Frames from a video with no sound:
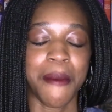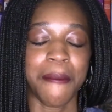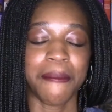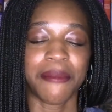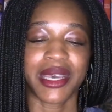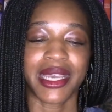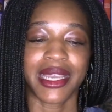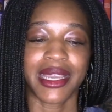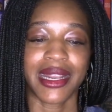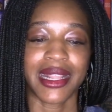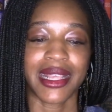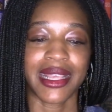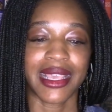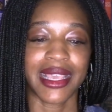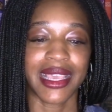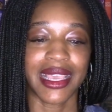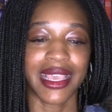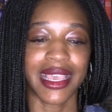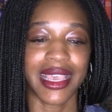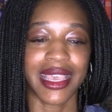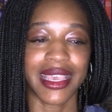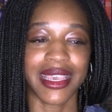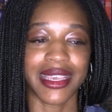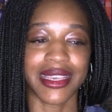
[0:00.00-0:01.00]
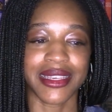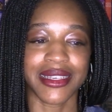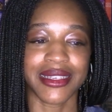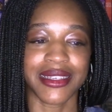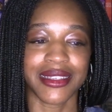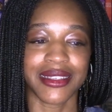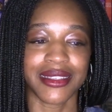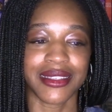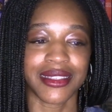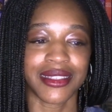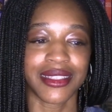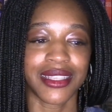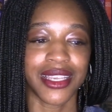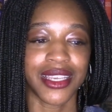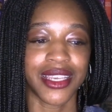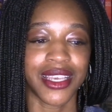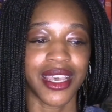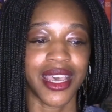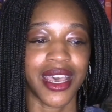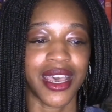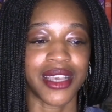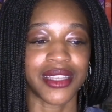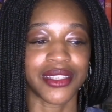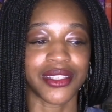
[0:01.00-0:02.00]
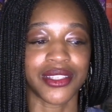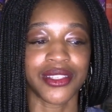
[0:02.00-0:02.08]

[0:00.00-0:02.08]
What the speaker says: But he is a